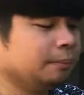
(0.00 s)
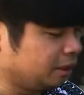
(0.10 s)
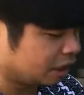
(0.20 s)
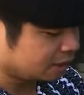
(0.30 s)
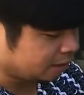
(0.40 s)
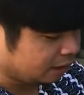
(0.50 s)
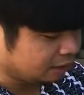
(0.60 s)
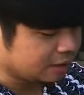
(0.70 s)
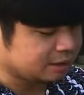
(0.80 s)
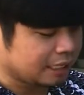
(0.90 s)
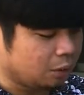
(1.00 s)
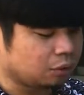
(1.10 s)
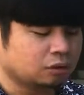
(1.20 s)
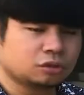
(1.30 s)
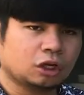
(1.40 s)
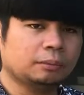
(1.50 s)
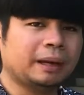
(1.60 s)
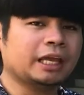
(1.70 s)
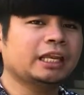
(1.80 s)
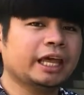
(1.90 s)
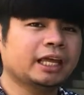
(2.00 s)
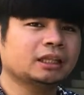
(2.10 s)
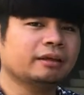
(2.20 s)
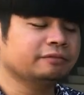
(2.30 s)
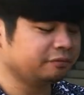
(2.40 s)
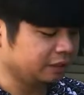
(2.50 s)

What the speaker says: because it is now controlled by a negative